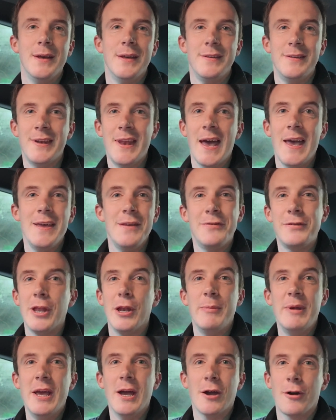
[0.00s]
Today is going
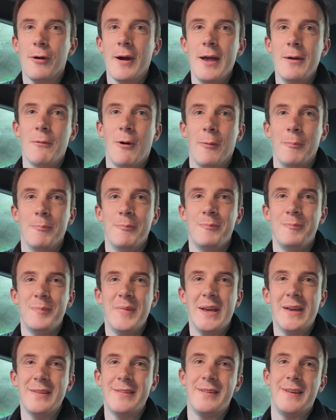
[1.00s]
to be a great one
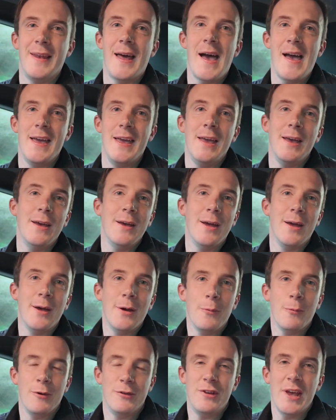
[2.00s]
because today
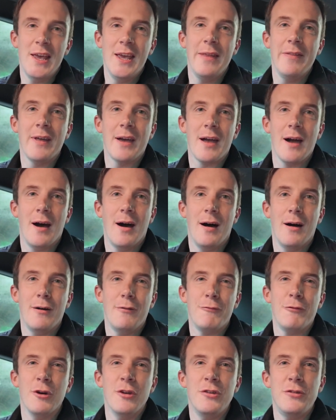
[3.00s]
we're taking the car
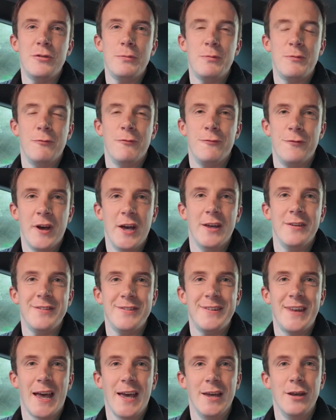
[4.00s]
for its first
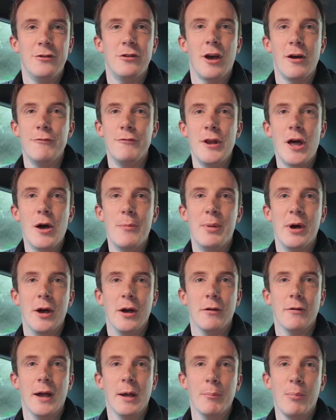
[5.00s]
stage of
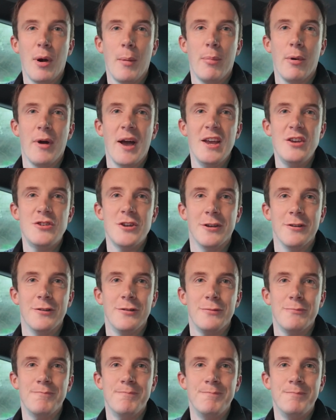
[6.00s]
Nurburgring
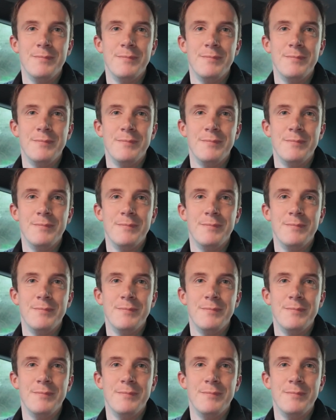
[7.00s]
preparations.